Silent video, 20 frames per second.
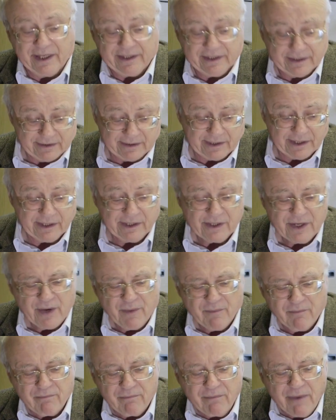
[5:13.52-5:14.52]
and
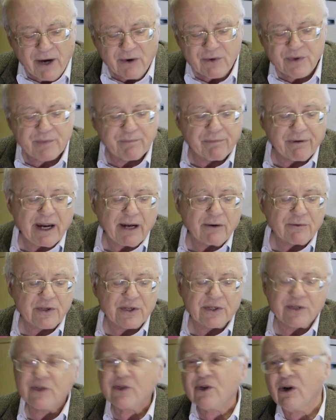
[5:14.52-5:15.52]
most
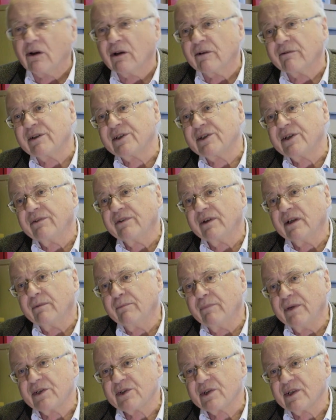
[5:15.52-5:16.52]
browsers are tolerant if you
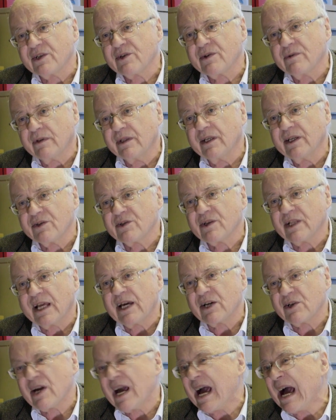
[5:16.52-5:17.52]
miss the
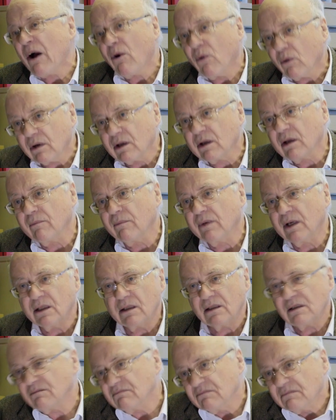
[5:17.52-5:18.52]
slash out,
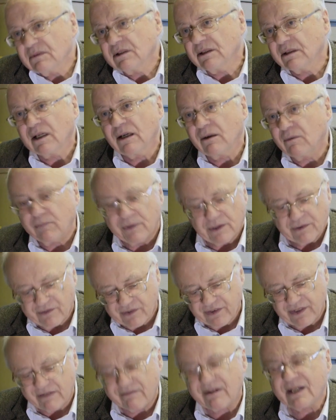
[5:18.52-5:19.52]
but, you know, but
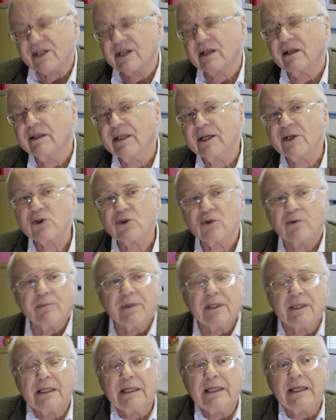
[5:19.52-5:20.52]
theoretically that should
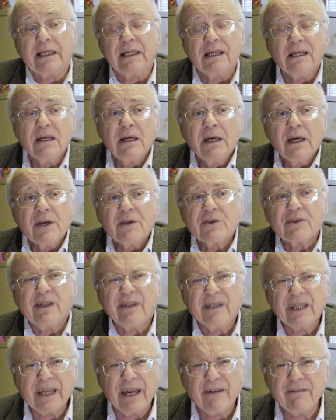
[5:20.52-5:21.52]
be there. So
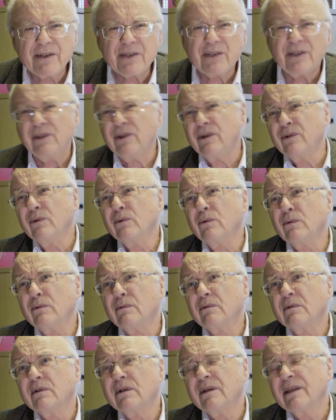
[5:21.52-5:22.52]
they gave it a
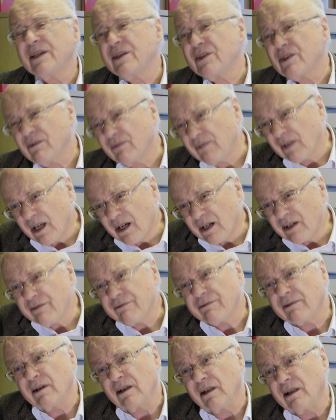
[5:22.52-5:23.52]
new lease of
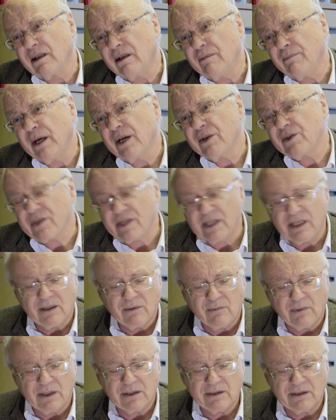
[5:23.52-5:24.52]
life, really, by
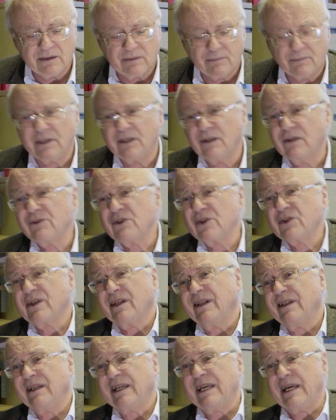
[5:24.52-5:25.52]
saying, well, we're not just
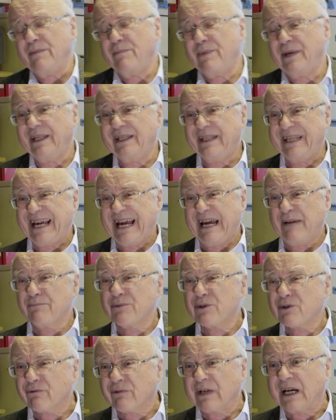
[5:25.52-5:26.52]
going to keep it in the
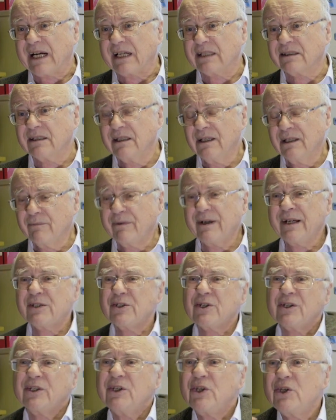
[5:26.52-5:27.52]
abstract, we're
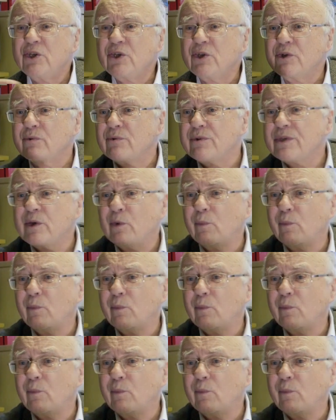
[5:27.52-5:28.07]
actually going to use